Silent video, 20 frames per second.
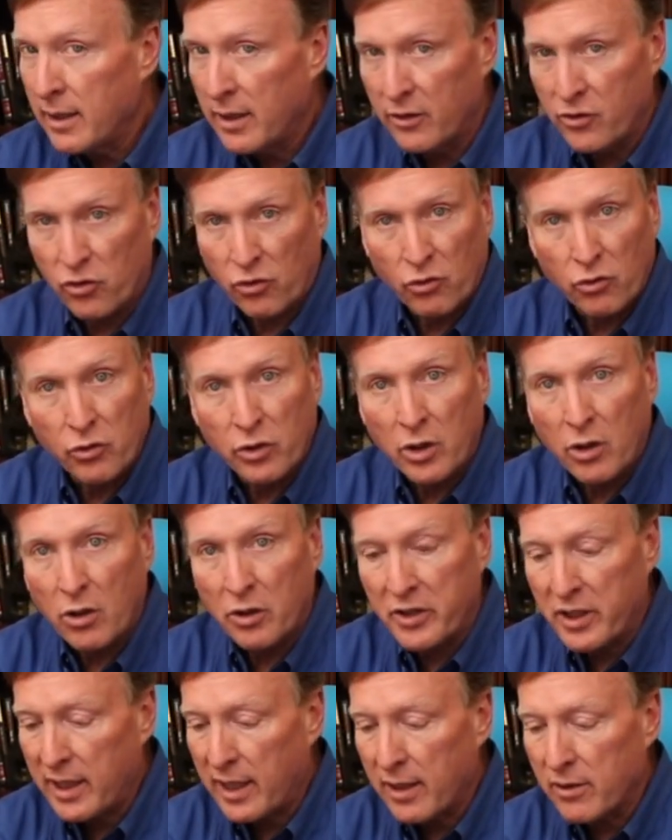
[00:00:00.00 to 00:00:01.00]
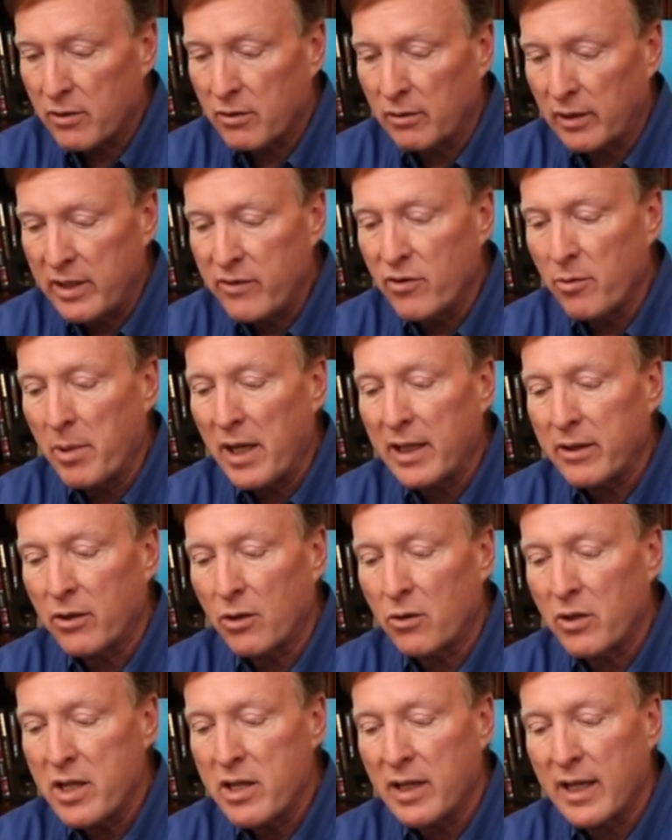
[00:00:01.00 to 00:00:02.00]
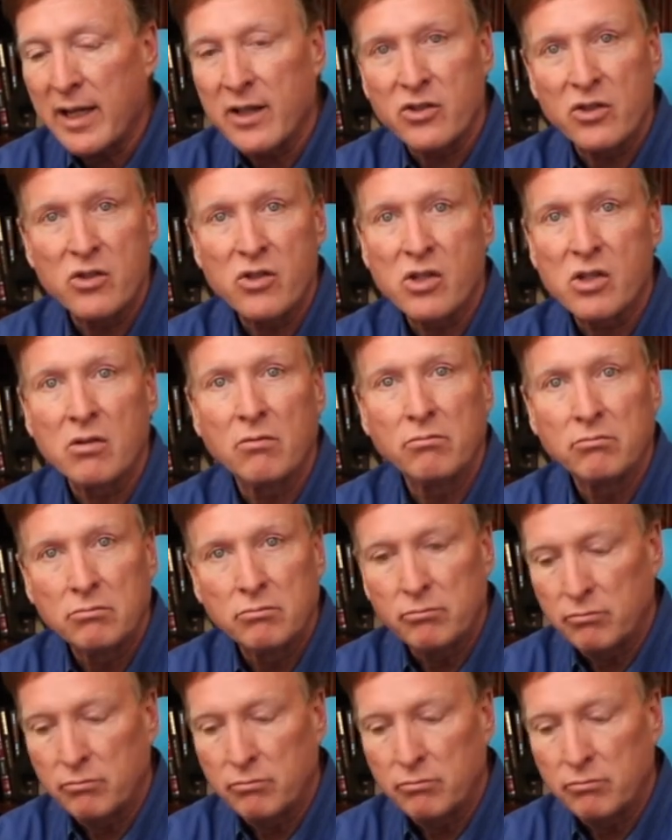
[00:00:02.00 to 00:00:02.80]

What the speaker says: screw it all together, leave about 30 thousandths